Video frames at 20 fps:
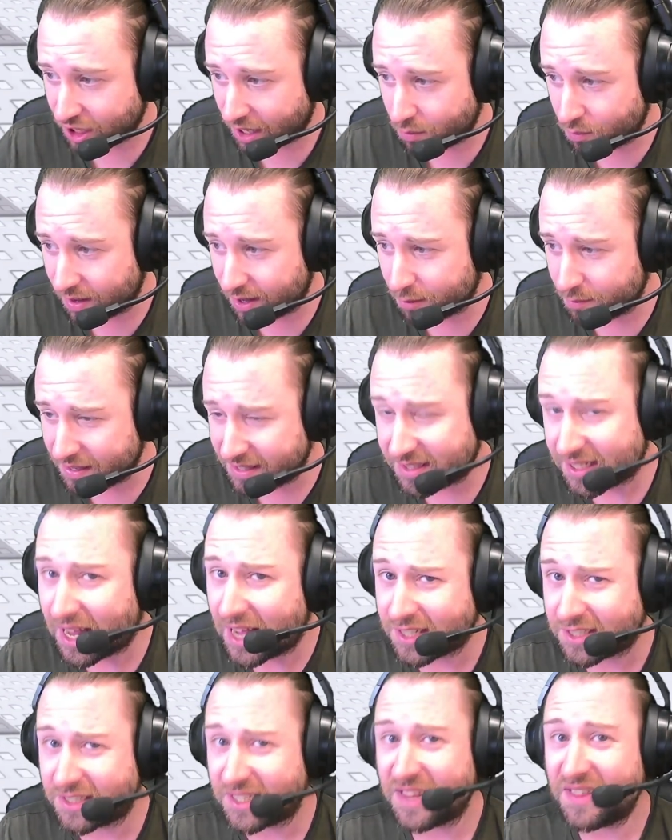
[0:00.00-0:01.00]
I will be
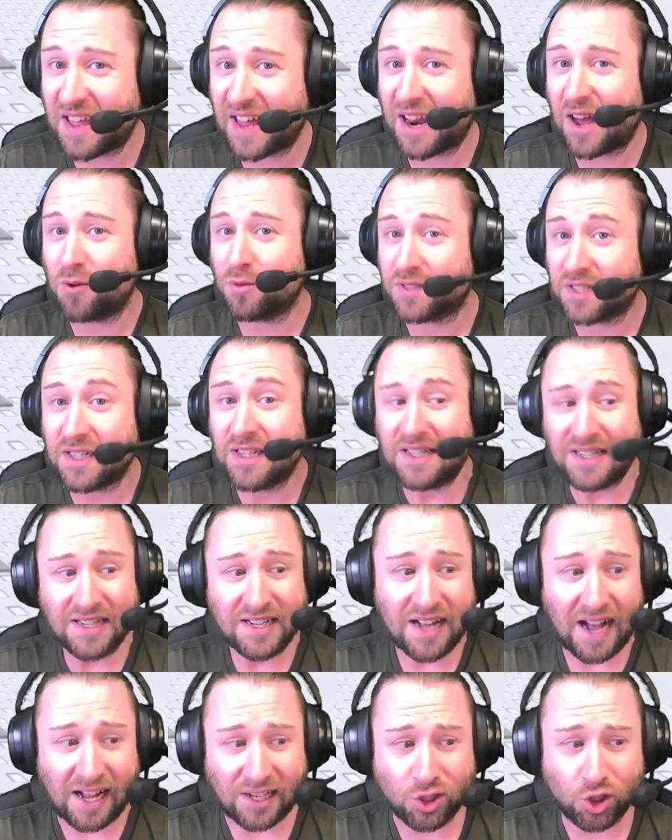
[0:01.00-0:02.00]
testing that out
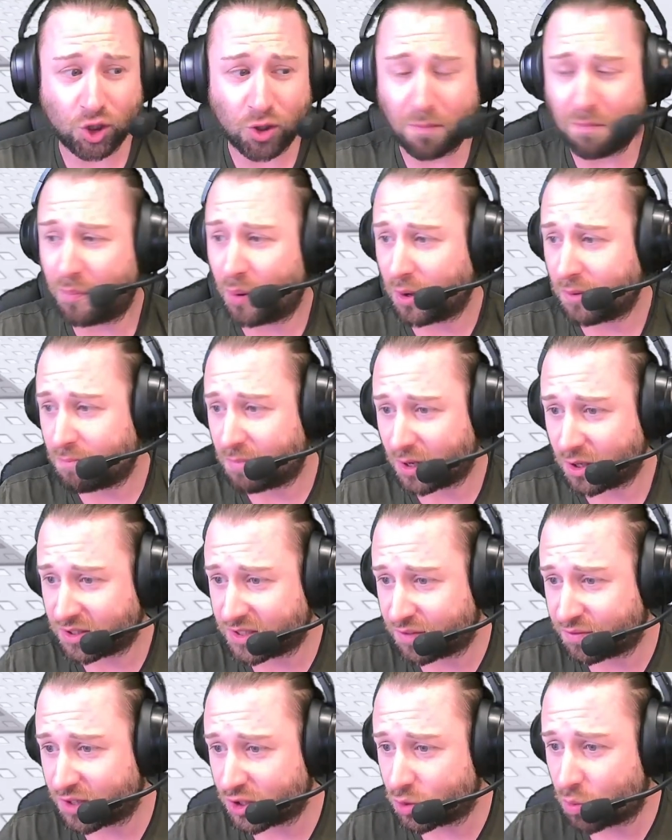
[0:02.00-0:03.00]
at some point, because
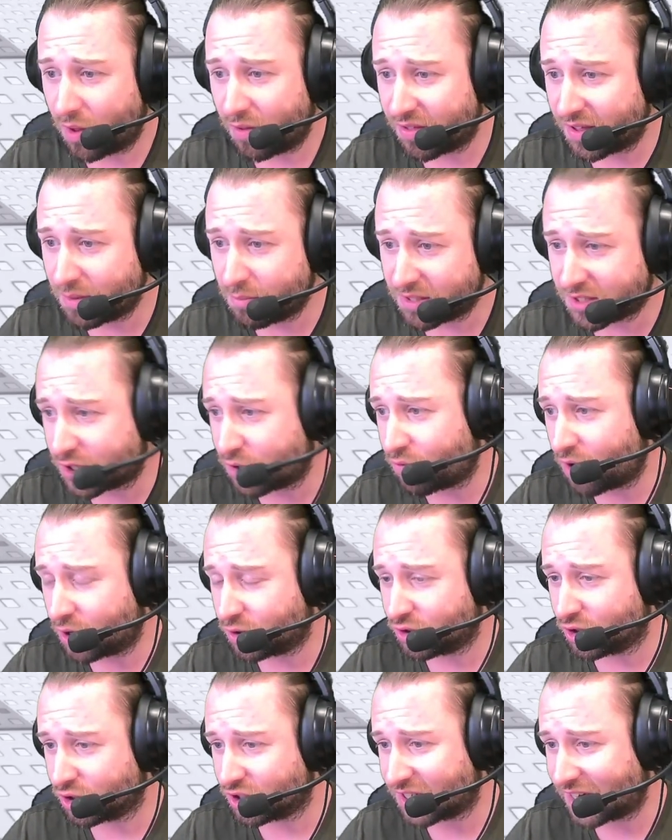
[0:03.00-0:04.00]
if there's one thing Mr.
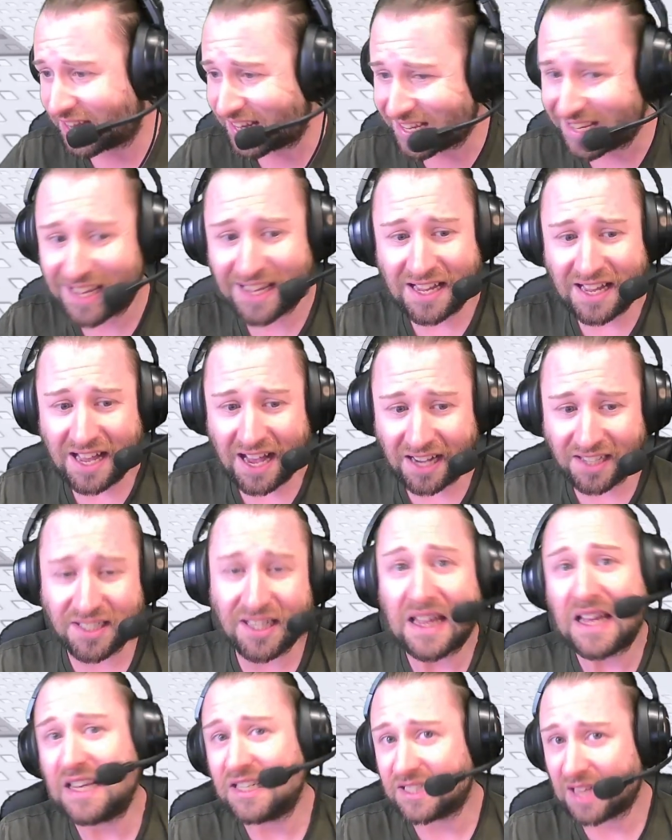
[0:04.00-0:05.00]
Rock does like, it's
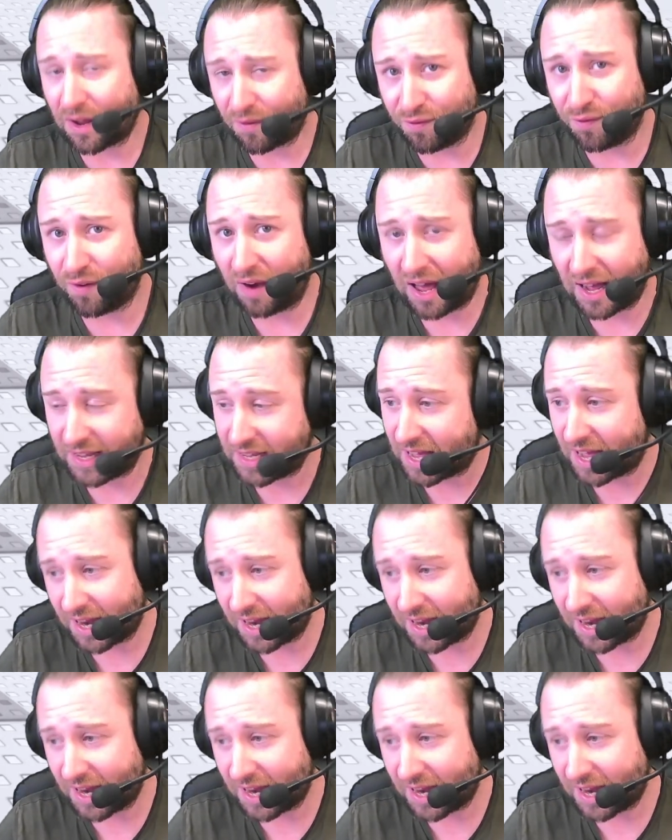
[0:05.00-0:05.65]
things that fly.